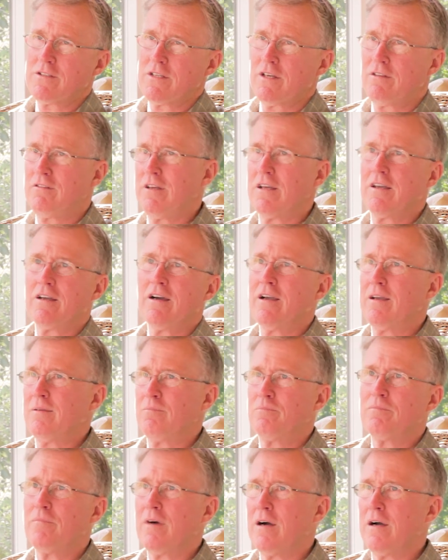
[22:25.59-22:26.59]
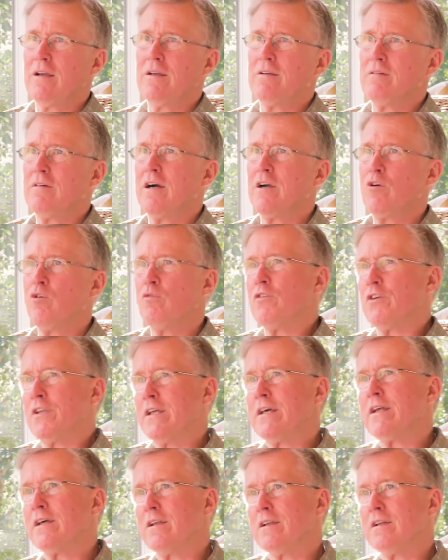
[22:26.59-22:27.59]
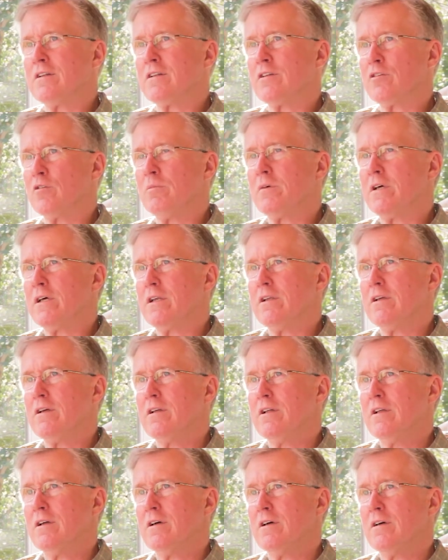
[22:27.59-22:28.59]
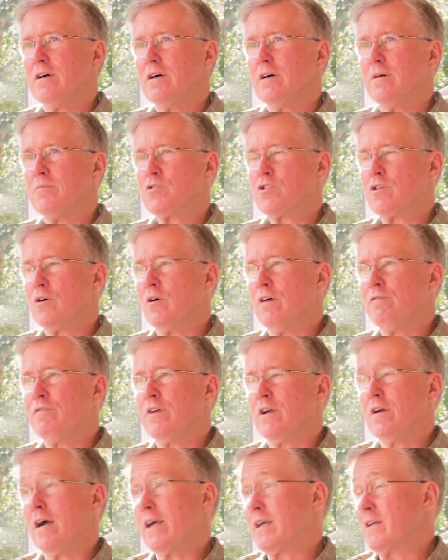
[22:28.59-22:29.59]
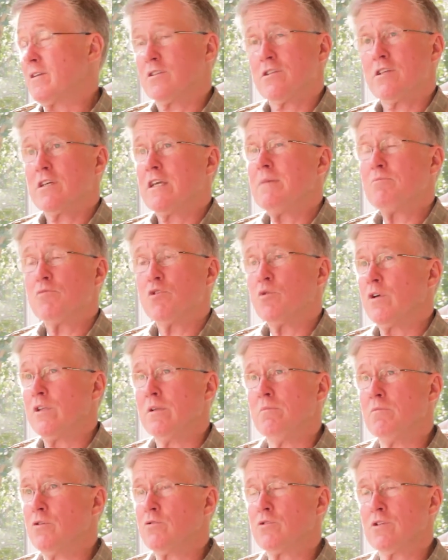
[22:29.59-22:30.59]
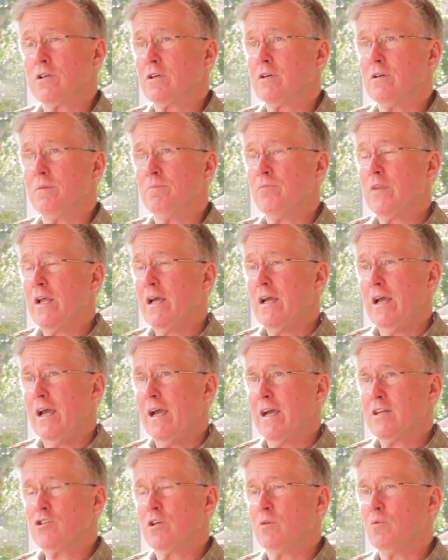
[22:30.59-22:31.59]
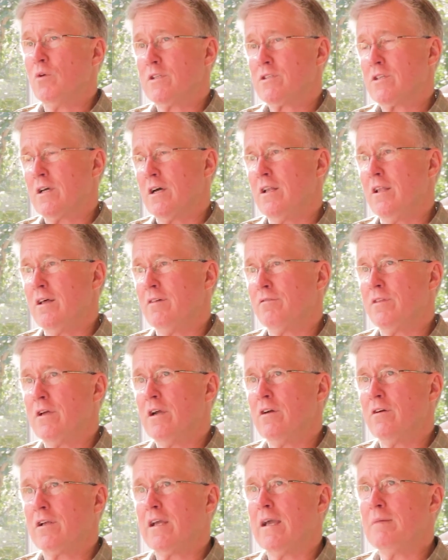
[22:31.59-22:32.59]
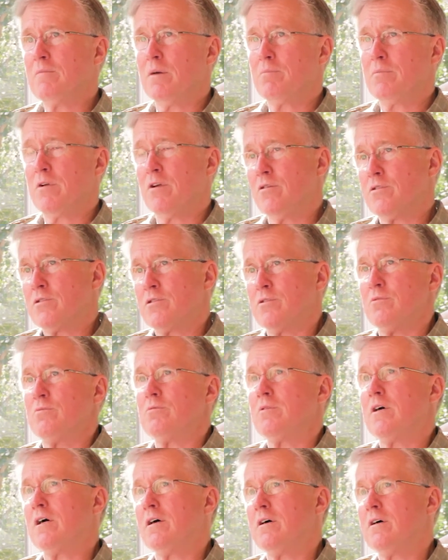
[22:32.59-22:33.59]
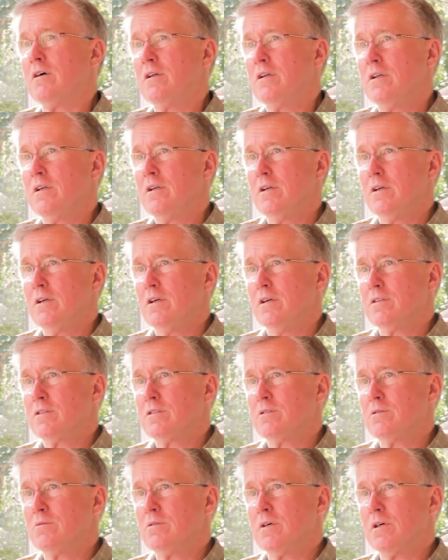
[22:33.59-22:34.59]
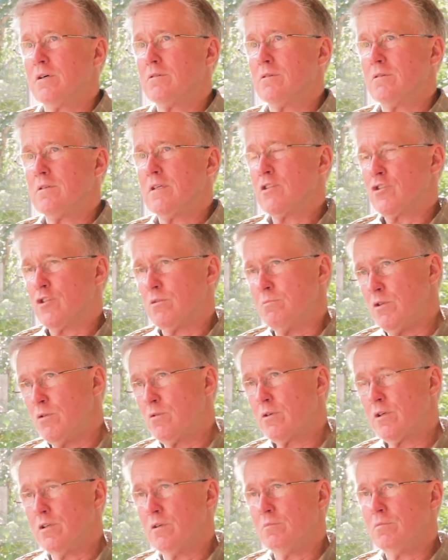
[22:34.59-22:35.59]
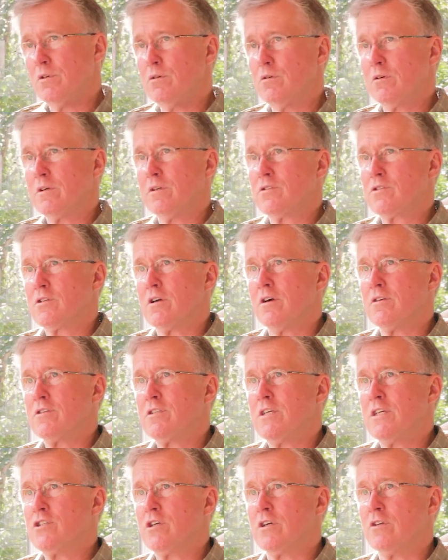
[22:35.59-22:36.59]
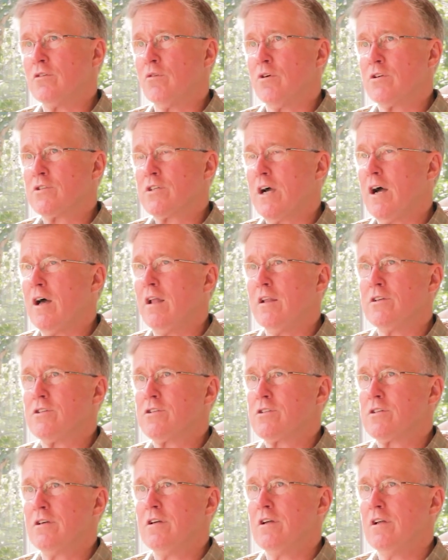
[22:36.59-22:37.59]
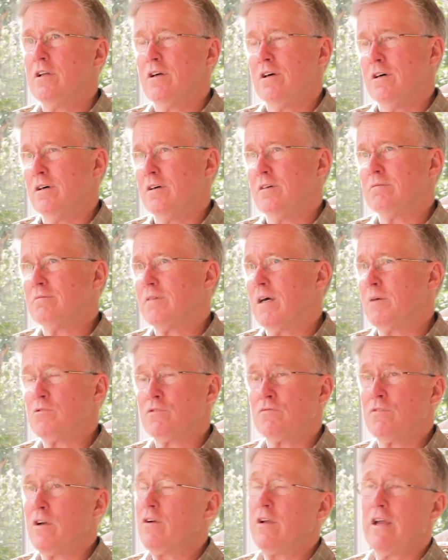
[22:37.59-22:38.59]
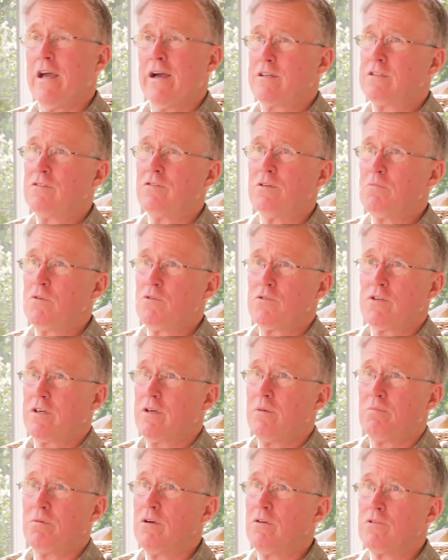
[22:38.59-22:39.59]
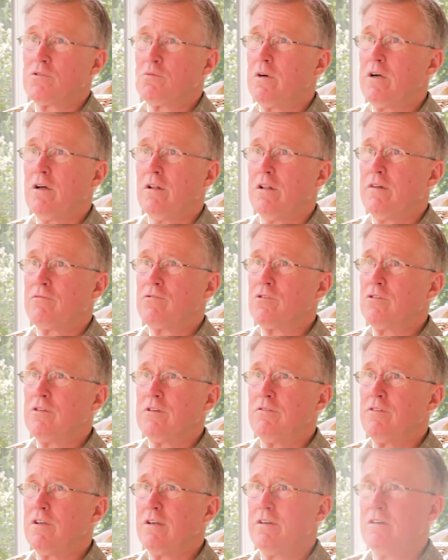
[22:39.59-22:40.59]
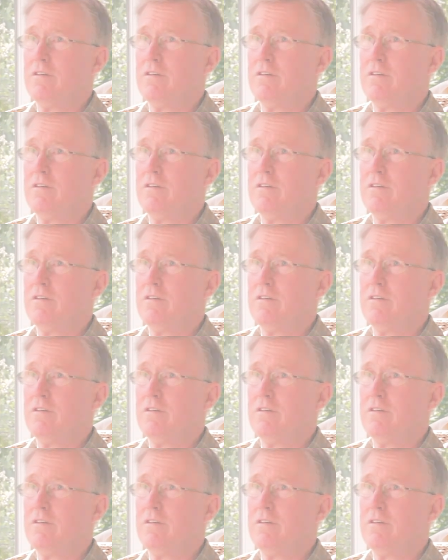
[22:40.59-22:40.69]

I think I overdid it a little bit. So I figured I could keep doing the music, and actually once I left there and came up here to East Dubuque and started teaching at Loras College, I was very active in music up here as well after leaving.